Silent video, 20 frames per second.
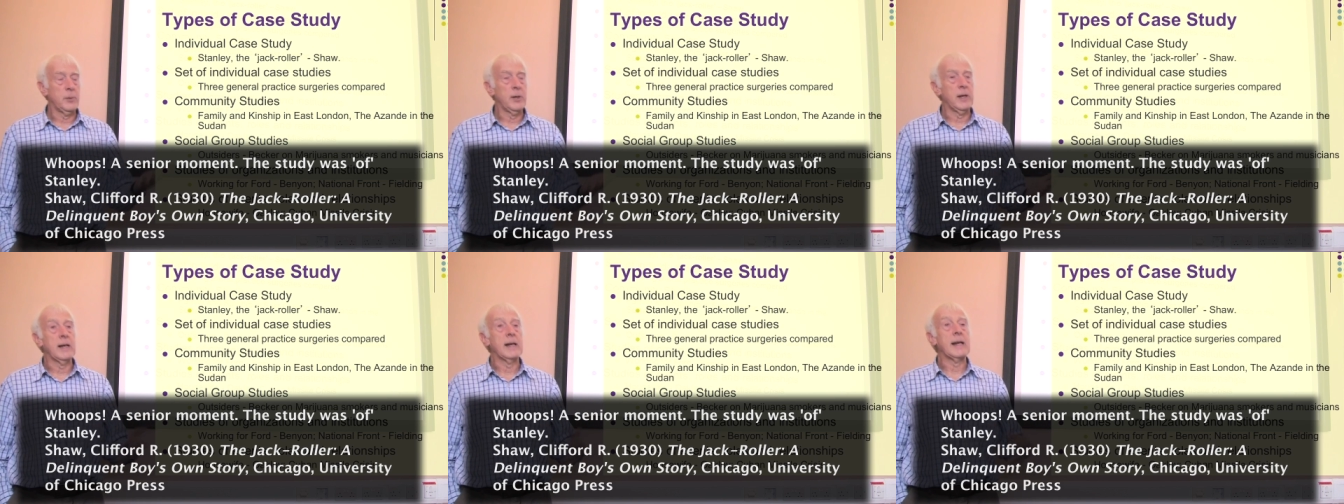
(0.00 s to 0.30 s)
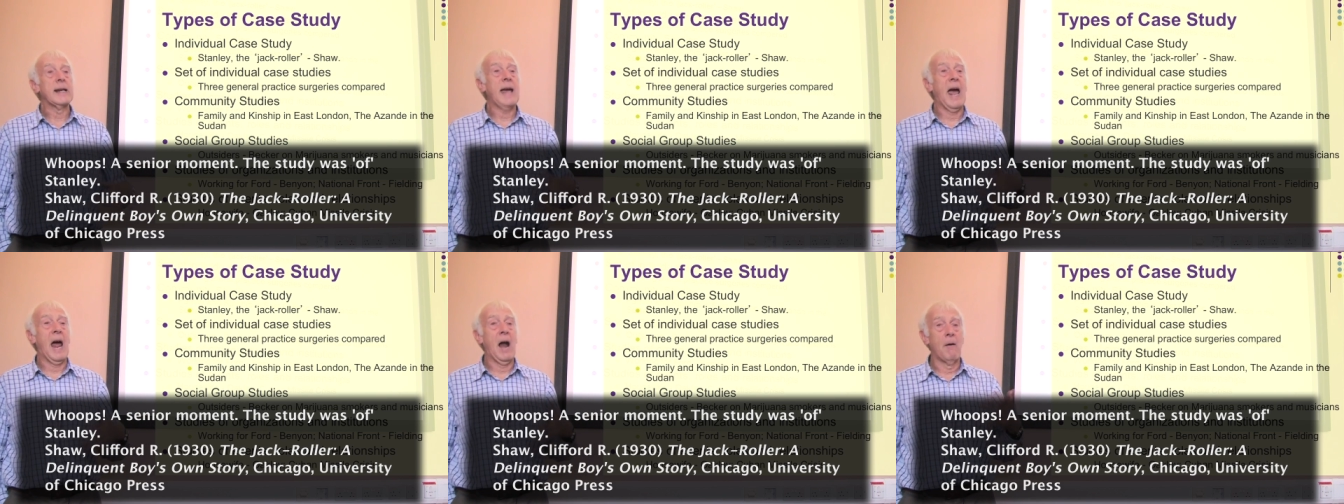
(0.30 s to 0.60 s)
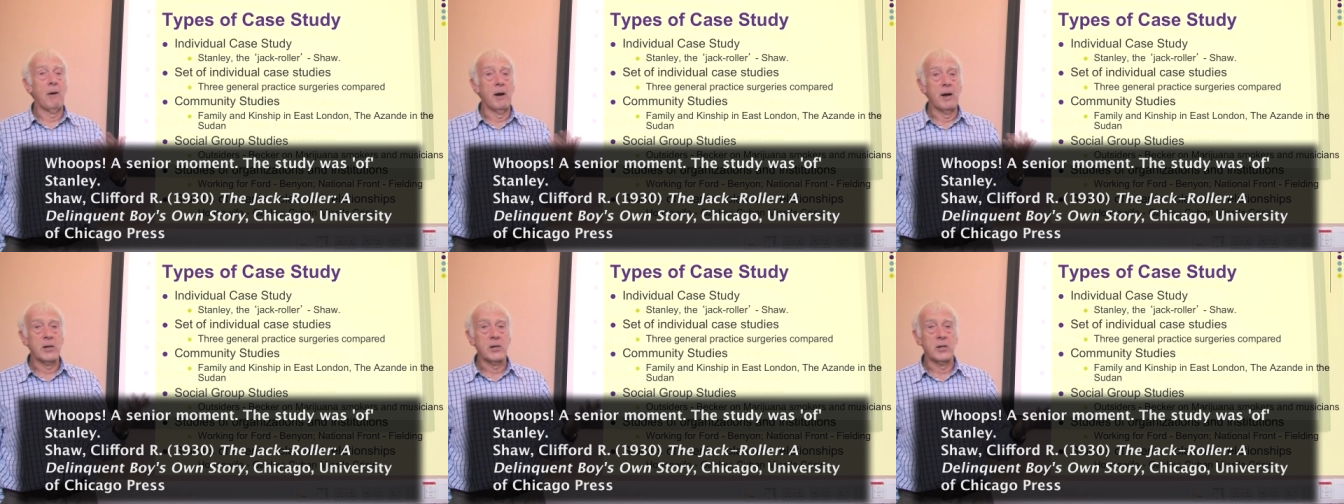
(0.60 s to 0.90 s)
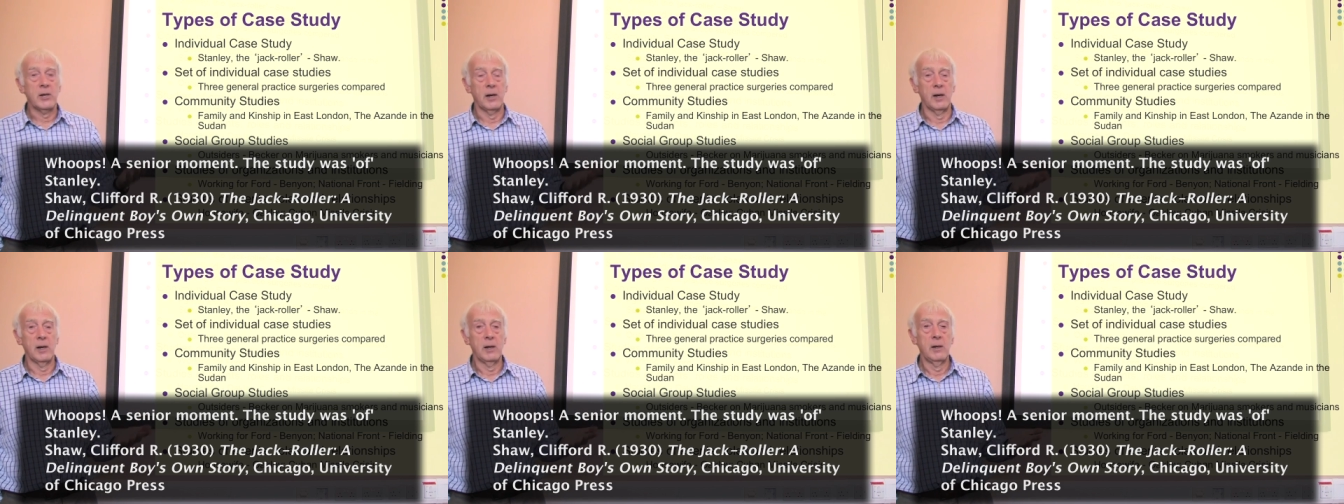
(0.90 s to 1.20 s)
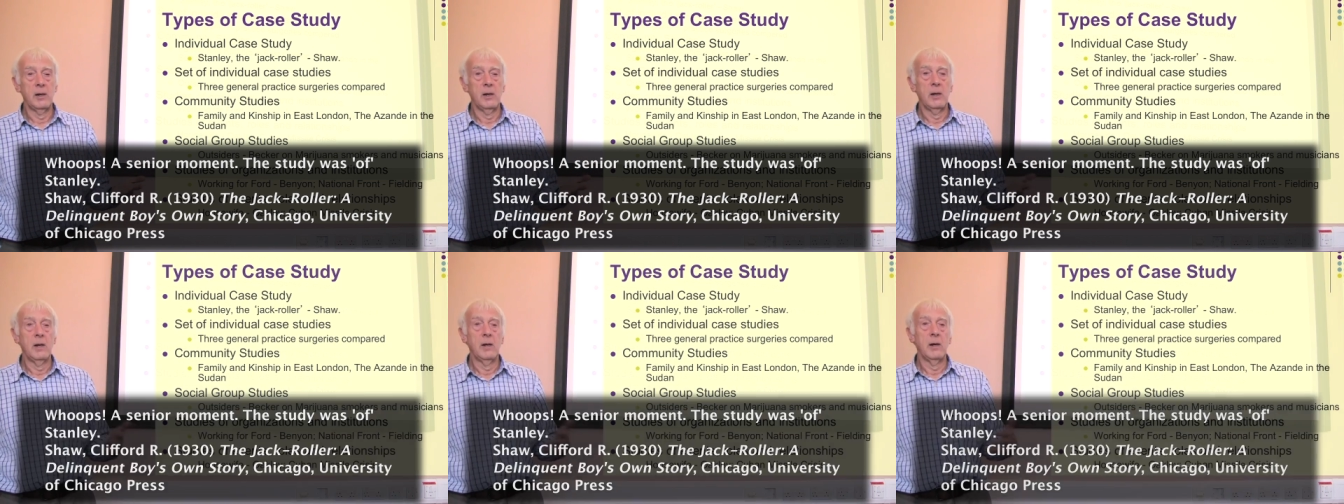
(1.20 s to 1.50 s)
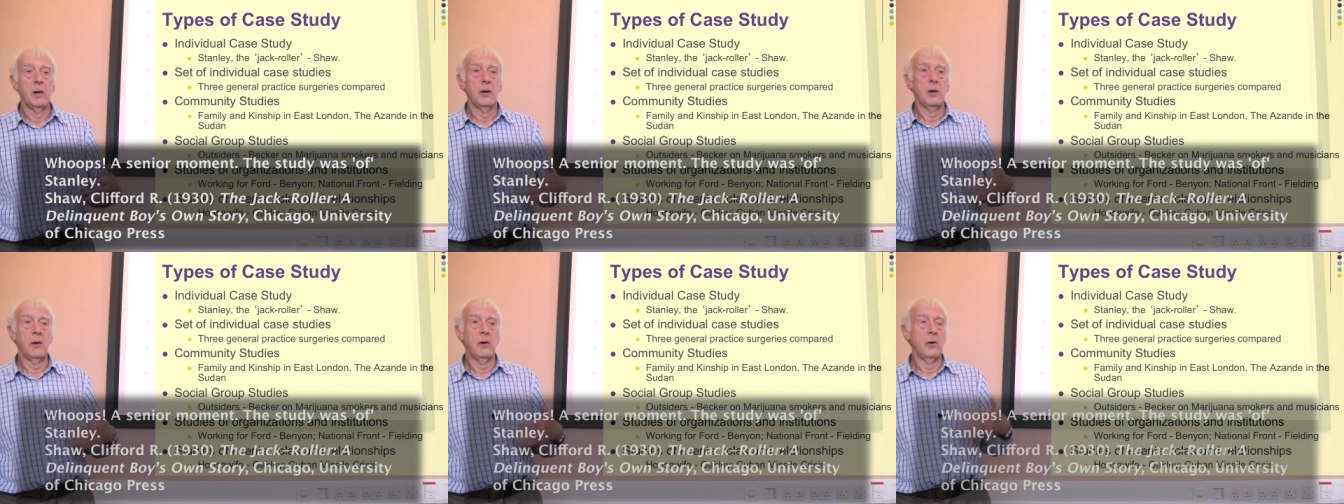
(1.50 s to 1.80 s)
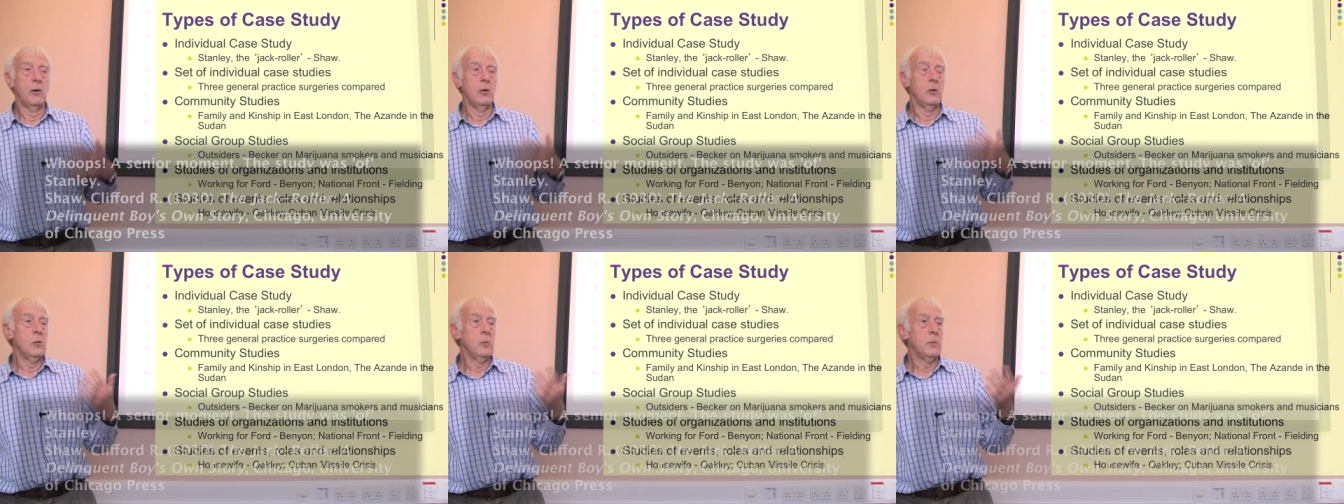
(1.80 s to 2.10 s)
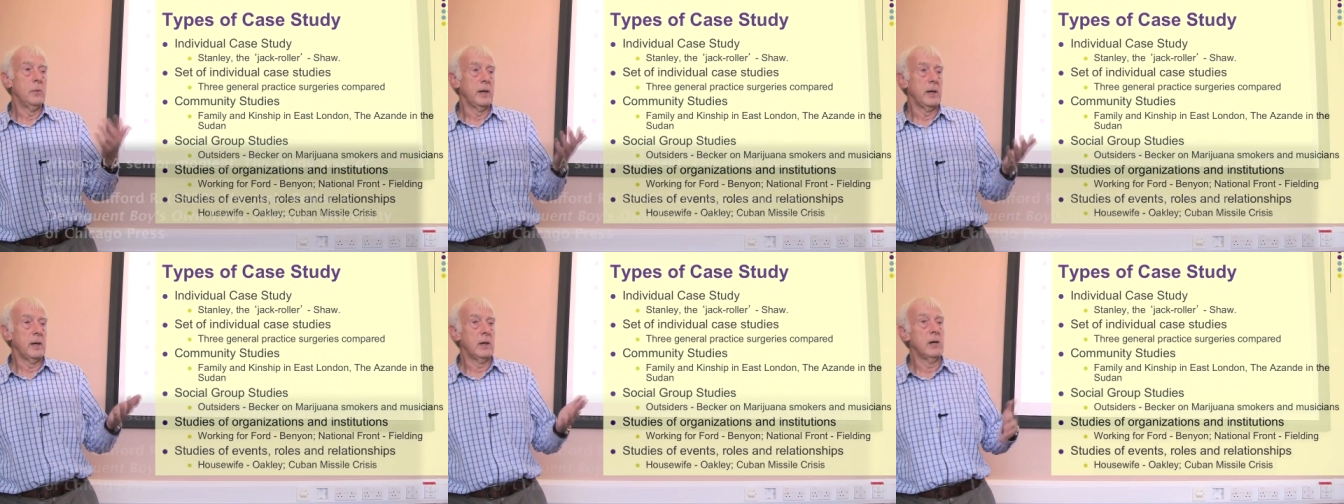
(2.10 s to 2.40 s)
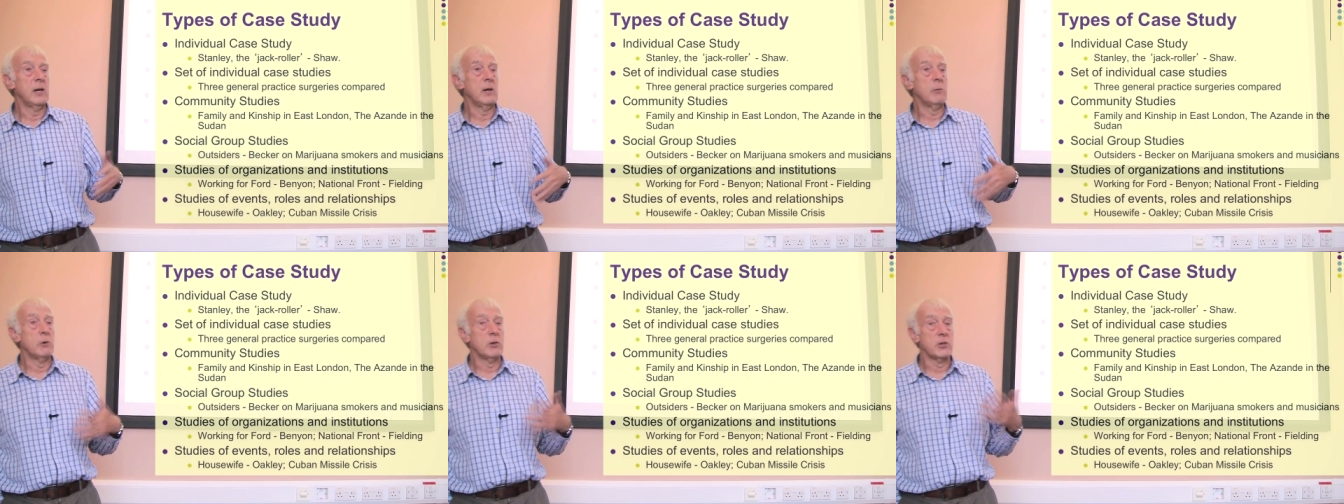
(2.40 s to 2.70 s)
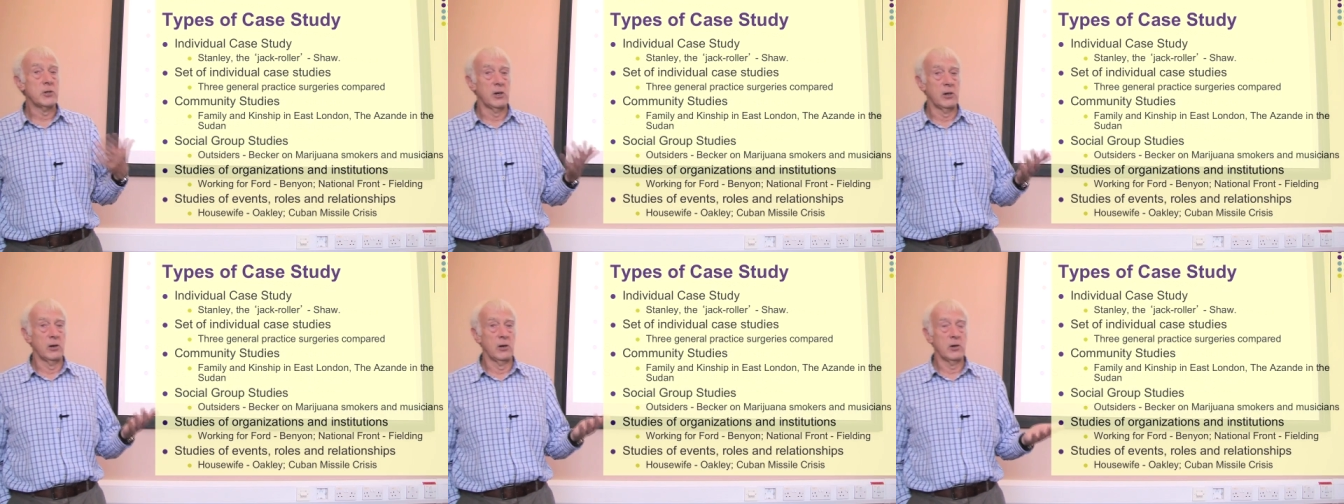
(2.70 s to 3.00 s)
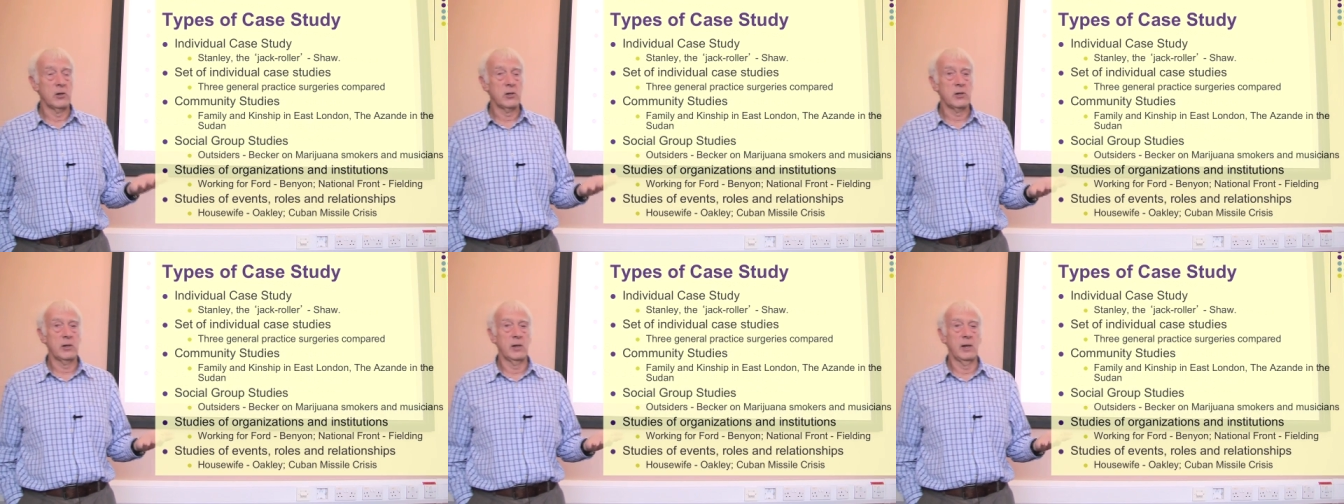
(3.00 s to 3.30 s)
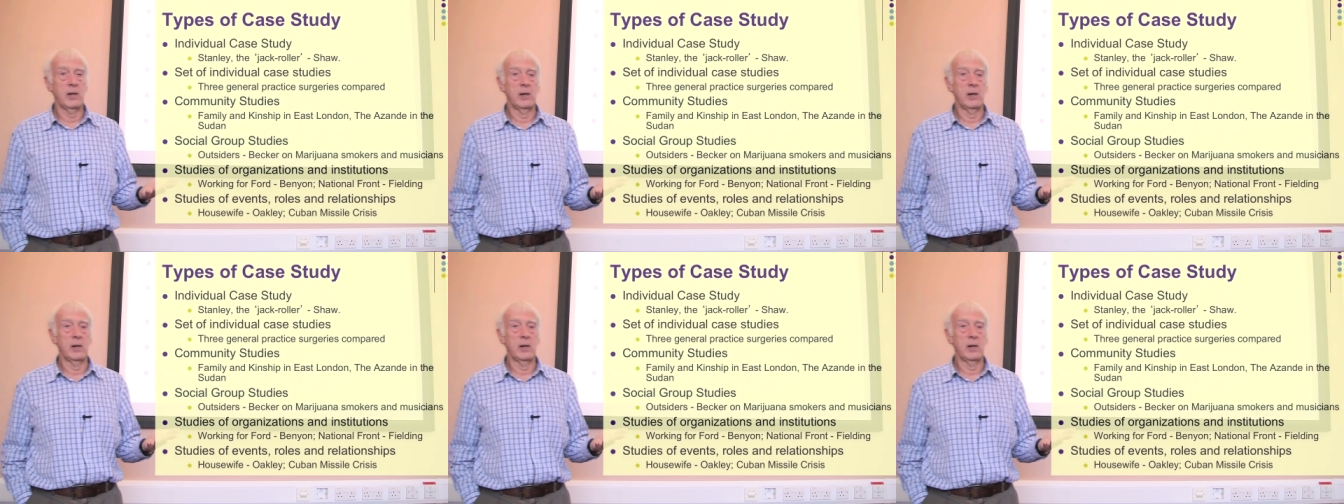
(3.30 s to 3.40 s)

particular character whom he researched.